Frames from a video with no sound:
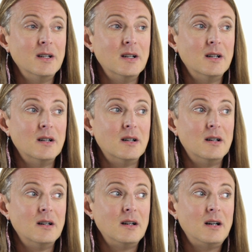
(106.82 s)

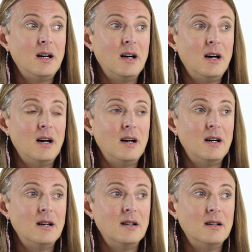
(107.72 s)

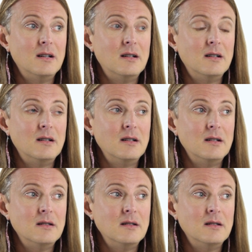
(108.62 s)
Nothing is said.